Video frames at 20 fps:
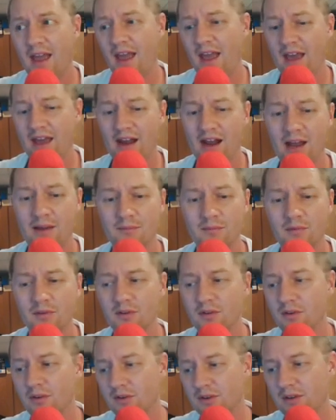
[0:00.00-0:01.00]
and I'm
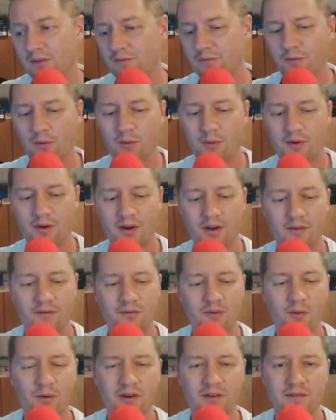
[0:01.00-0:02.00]
looking forward,
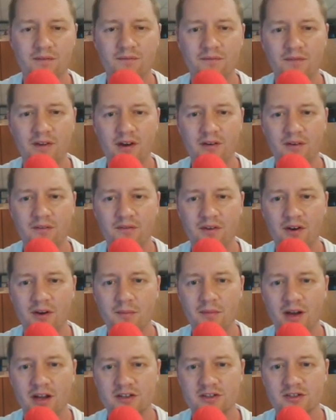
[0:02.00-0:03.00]
of course, very, very
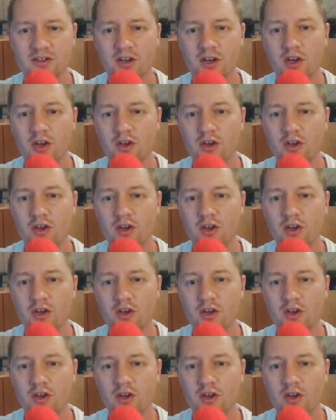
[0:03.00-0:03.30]
much